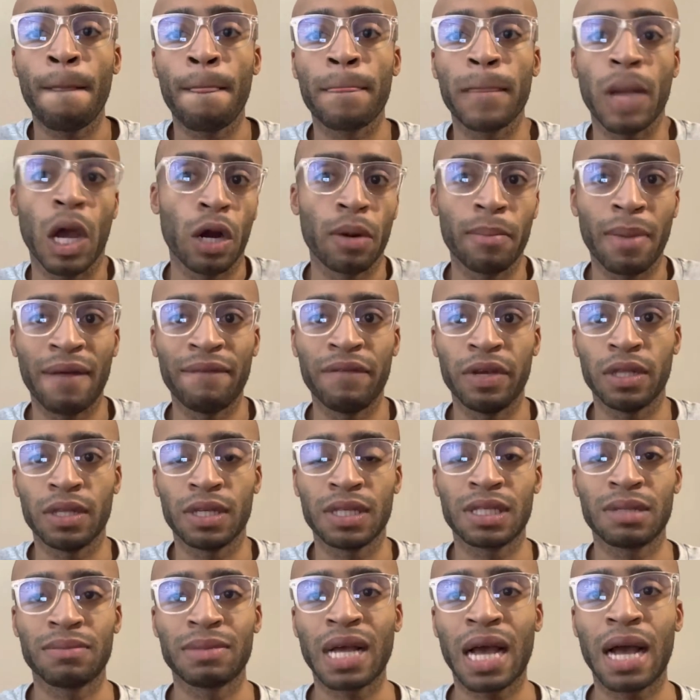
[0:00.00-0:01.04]
hurt my
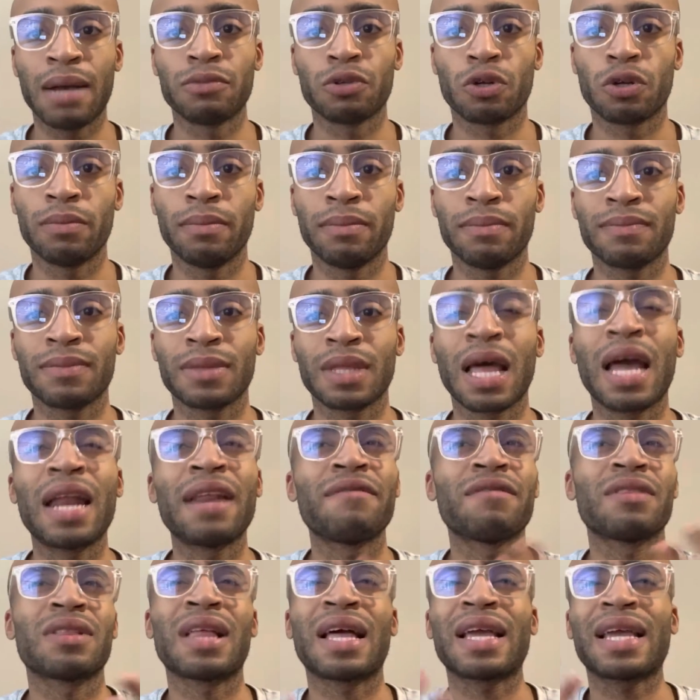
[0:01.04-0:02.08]
feelings sometimes, or not
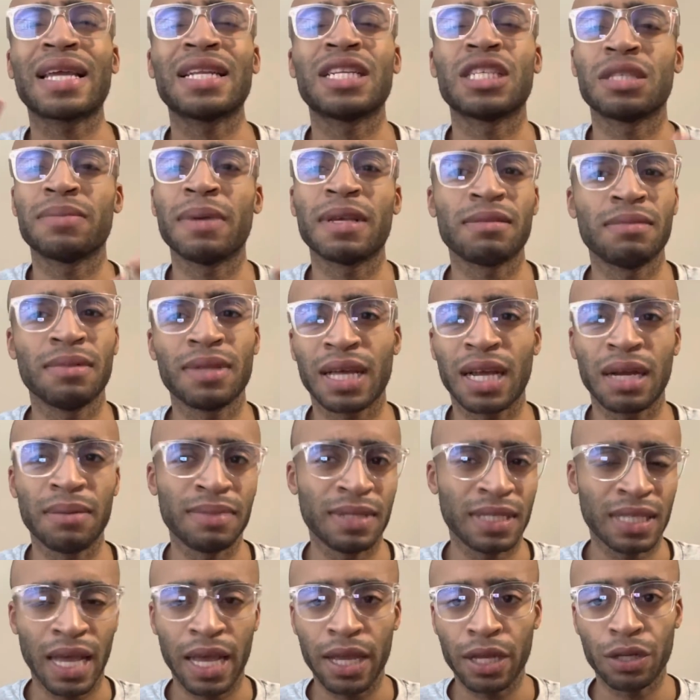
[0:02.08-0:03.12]
even, like, it just makes me like
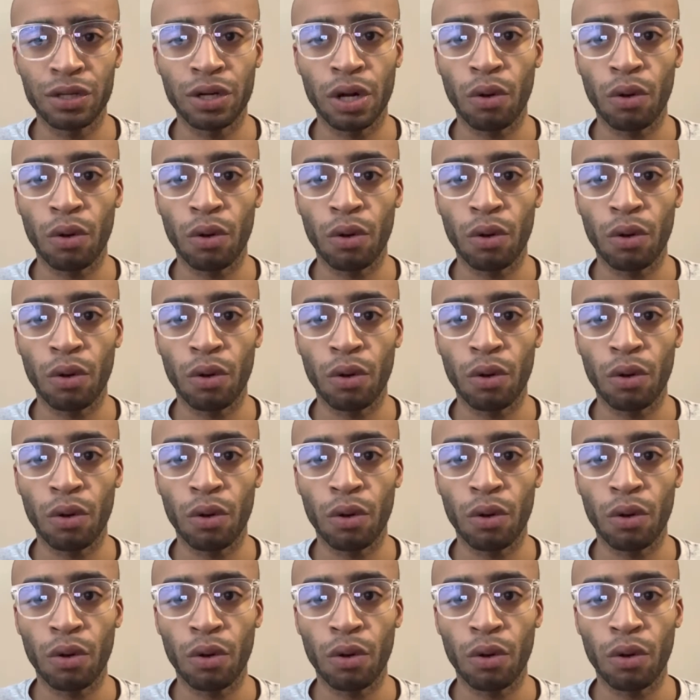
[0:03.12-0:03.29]
upset,